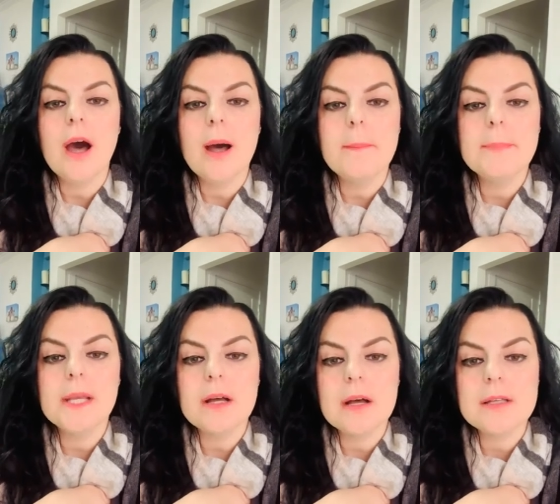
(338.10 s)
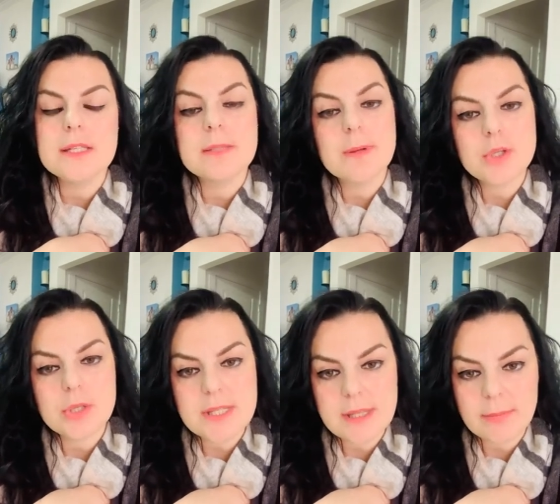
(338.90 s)
because
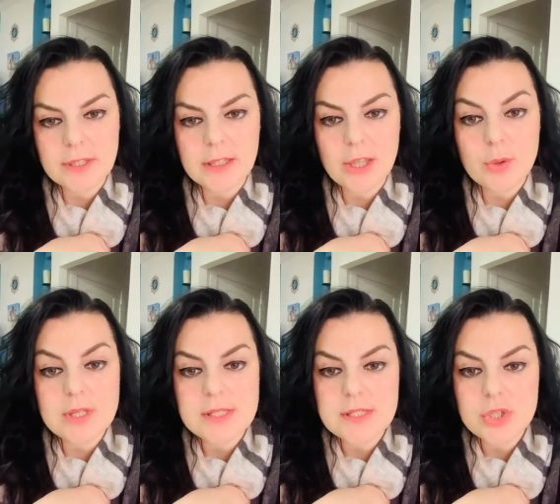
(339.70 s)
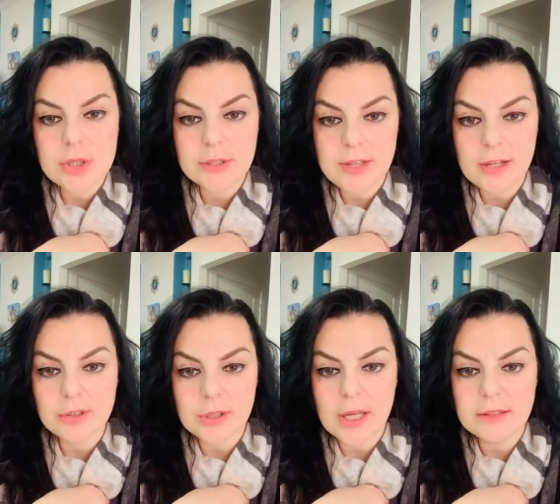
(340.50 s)
especially something that you could take a
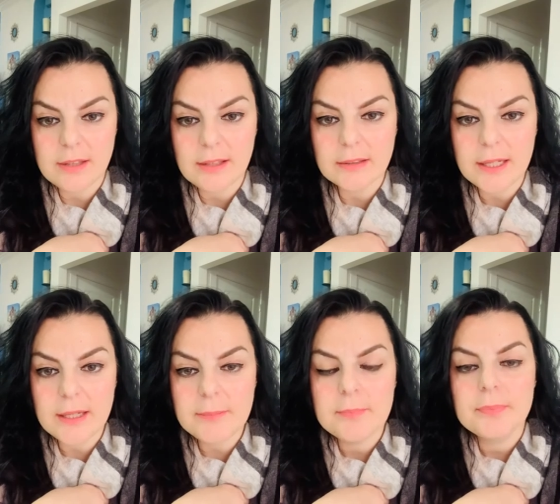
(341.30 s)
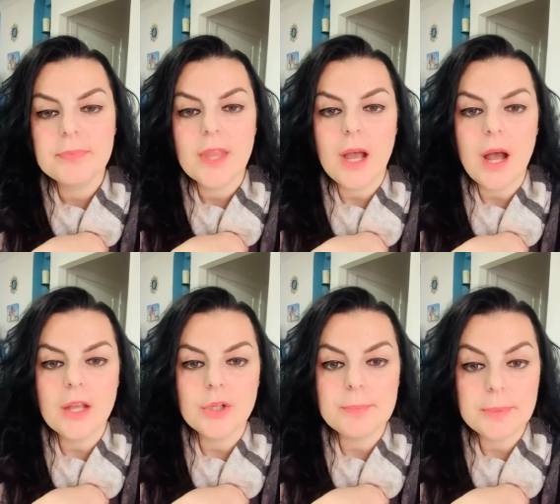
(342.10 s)
look at daily.
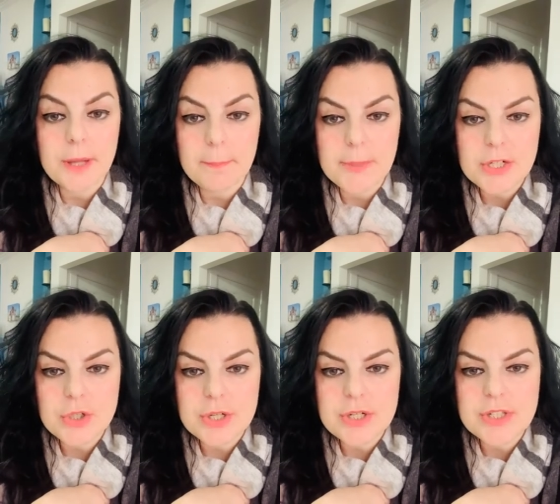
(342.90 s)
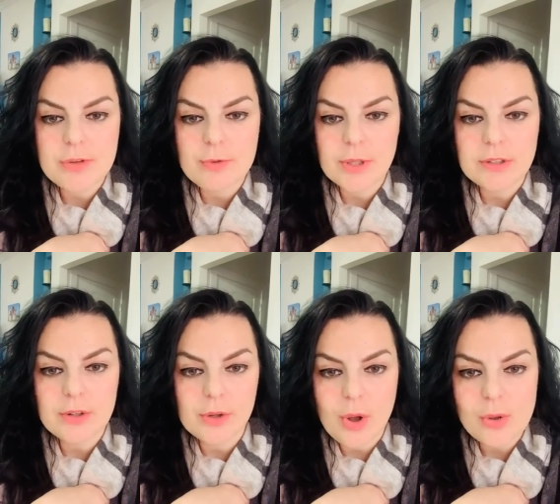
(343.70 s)
You could put up pictures of what
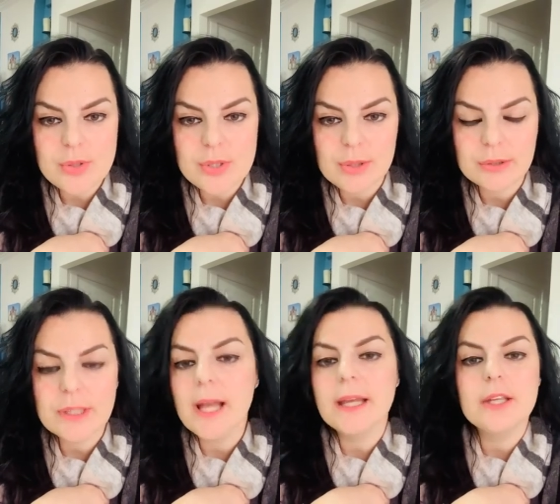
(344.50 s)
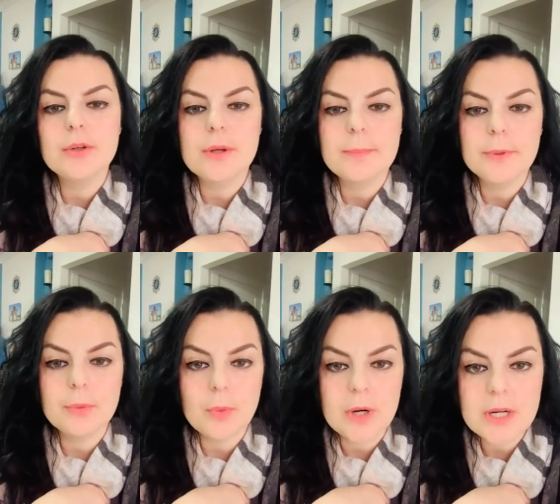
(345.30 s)
your goals look like. You could put
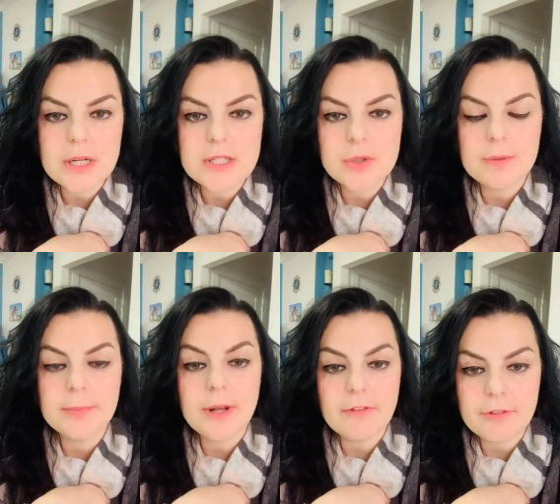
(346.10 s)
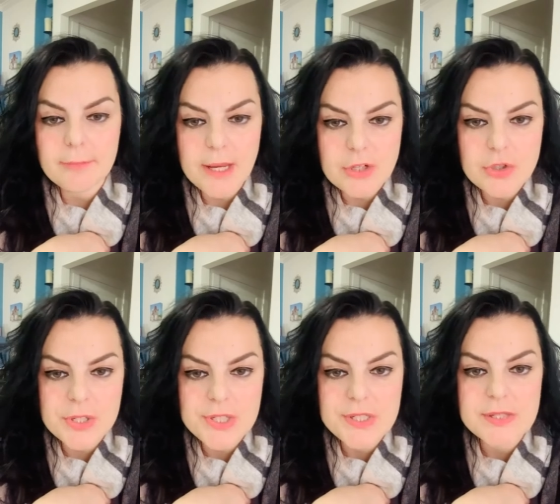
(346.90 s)
words, you could put
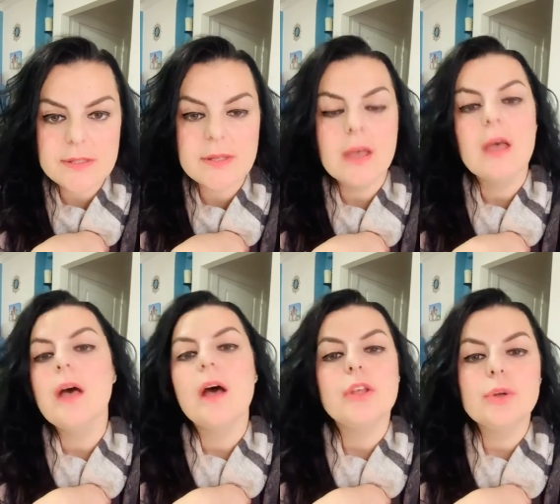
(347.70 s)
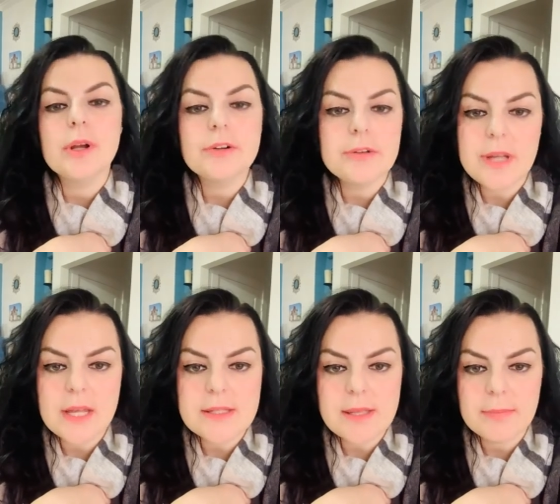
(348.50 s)
affirmations. You can
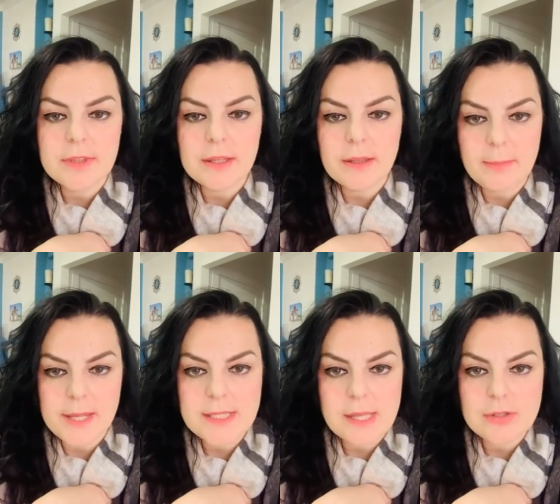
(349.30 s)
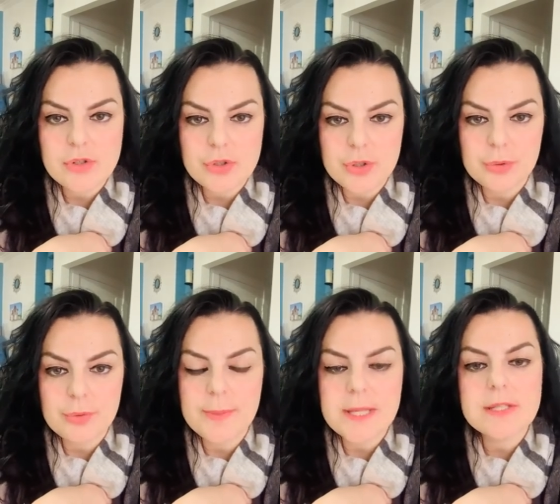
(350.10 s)
create something that makes sense to you
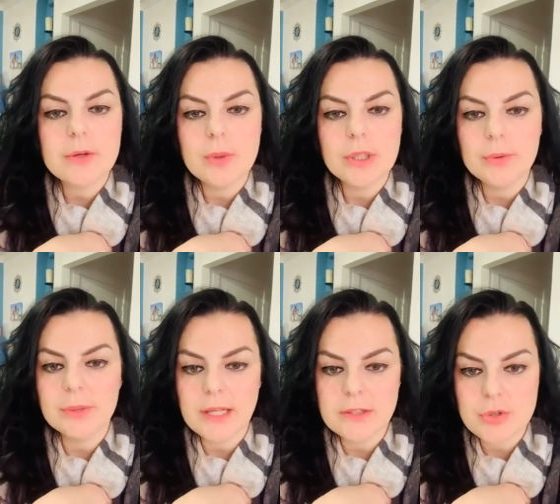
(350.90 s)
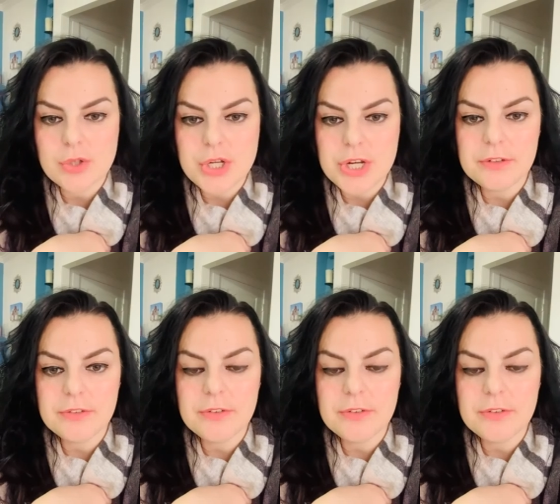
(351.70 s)
based on what you would like to achieve.